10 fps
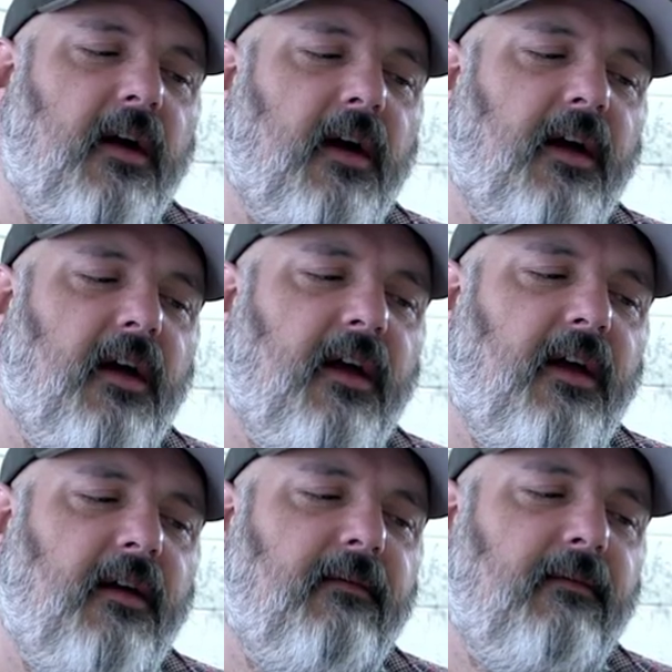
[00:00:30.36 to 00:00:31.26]

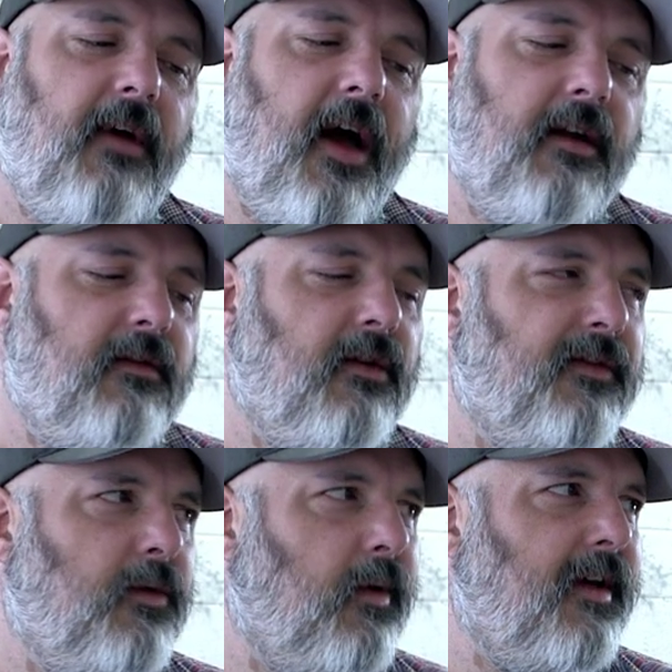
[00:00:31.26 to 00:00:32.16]
Um, I don't know
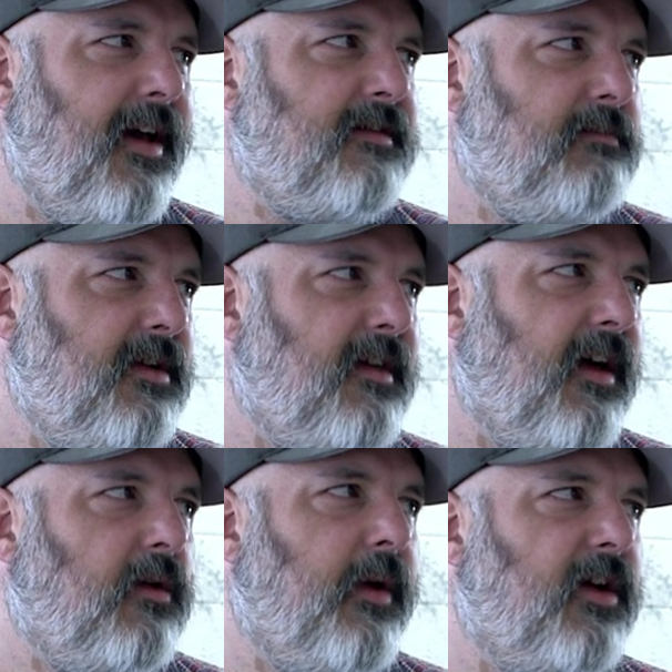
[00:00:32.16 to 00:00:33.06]
if you want to ask me
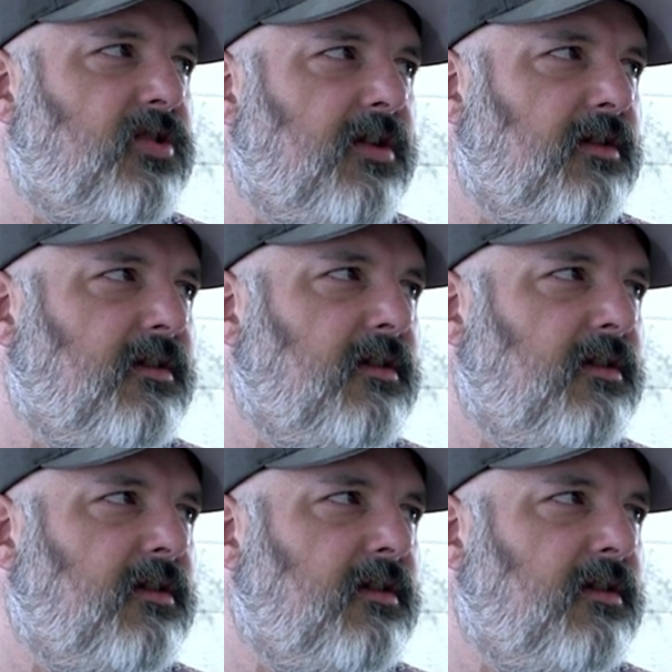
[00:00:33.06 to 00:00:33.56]
that question.